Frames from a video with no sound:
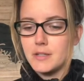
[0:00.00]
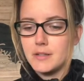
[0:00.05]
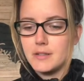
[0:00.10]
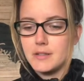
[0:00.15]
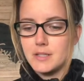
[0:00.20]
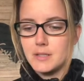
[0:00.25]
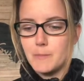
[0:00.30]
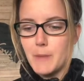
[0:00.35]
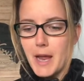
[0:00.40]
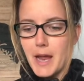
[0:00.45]

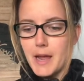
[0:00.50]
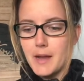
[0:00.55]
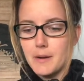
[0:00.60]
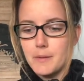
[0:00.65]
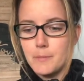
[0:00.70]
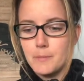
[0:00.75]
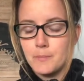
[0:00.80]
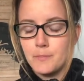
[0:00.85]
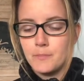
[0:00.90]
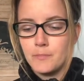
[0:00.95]
span.
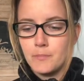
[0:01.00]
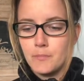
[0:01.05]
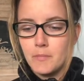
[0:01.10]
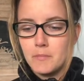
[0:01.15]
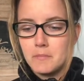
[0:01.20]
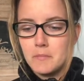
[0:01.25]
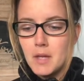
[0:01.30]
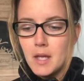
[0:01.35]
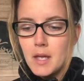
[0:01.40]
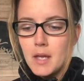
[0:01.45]

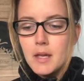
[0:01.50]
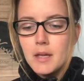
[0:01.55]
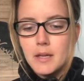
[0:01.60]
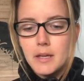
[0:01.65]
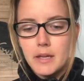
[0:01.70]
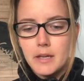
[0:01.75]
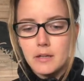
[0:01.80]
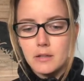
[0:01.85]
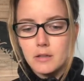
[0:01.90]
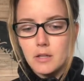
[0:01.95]
He
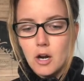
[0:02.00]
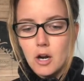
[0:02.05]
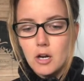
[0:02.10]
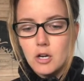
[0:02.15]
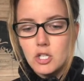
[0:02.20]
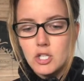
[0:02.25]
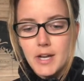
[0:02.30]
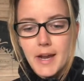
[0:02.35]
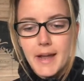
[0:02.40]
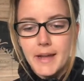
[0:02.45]
had a
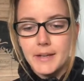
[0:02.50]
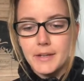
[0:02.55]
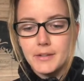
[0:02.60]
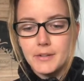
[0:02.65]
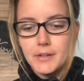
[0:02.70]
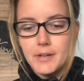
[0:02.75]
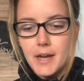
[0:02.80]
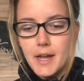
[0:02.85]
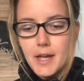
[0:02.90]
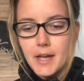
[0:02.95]
large, angular
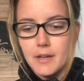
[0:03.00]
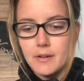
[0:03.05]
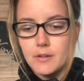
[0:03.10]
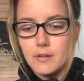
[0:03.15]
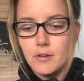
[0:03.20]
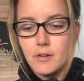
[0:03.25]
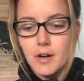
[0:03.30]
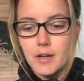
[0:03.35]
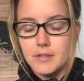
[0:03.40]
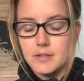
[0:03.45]
head
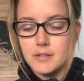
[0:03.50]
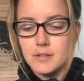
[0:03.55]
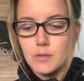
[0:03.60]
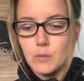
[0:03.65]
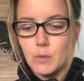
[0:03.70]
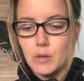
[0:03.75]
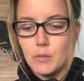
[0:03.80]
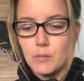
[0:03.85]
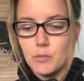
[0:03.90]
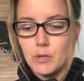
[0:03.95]
crested
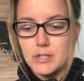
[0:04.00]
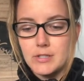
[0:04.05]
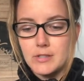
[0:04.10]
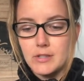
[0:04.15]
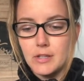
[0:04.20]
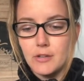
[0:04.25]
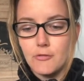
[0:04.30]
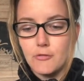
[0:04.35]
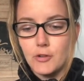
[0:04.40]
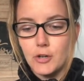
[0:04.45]
with
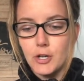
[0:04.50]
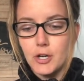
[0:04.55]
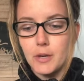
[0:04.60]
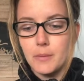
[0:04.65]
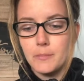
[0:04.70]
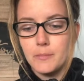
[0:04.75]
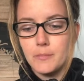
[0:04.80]
bristly fur.